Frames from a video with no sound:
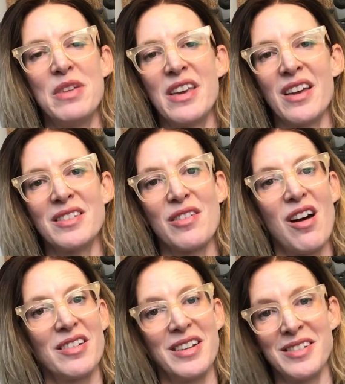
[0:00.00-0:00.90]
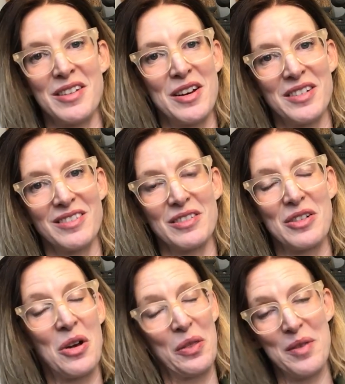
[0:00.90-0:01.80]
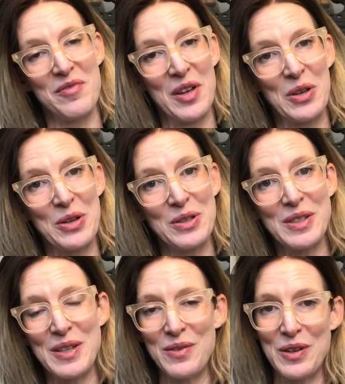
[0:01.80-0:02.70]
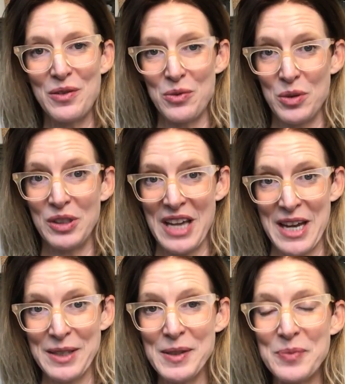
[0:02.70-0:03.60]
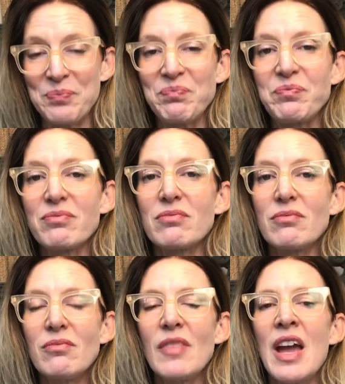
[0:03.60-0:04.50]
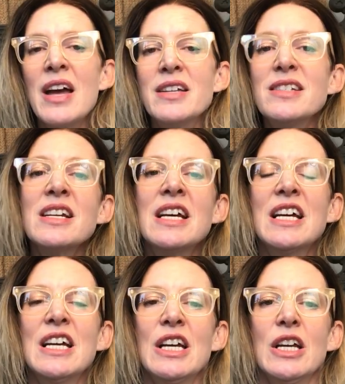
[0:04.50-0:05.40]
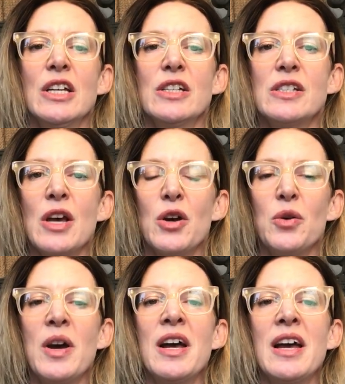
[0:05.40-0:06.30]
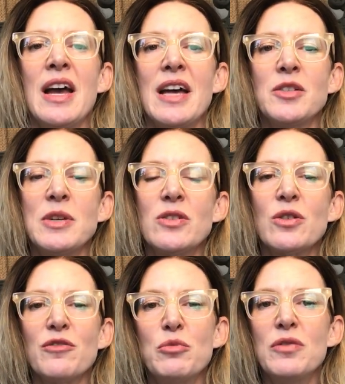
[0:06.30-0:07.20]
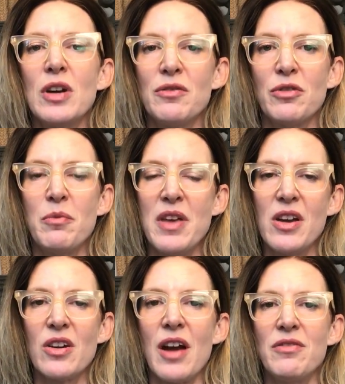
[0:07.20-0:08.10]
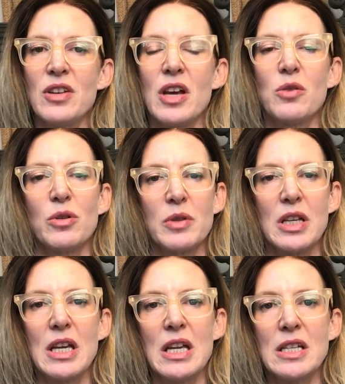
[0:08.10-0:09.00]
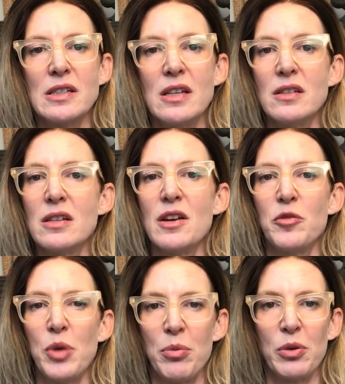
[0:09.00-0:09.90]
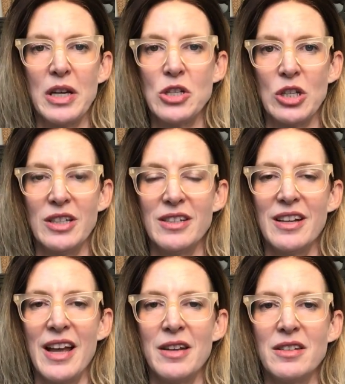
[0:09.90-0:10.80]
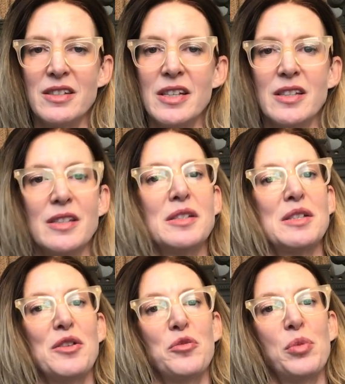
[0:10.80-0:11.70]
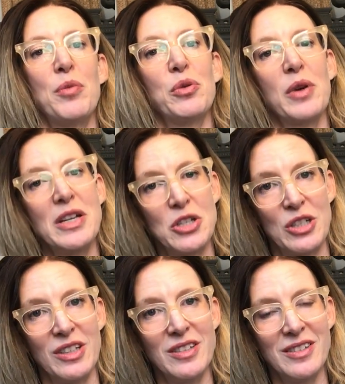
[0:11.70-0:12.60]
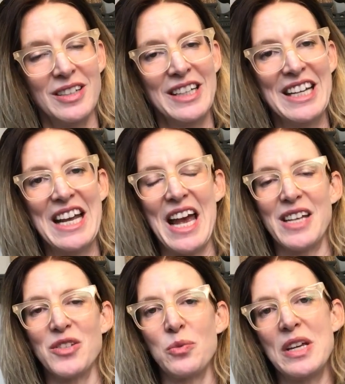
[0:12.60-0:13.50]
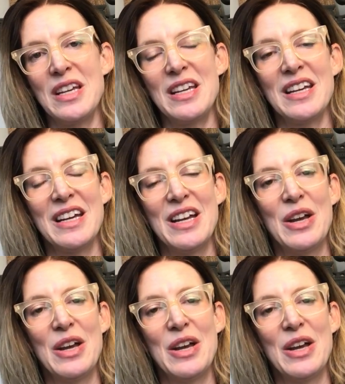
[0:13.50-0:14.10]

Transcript: because God has not called them failures, even if the world has. And so, as we sort of move on from there, I feel like we're really in a season of preparation and seasons of preparation as we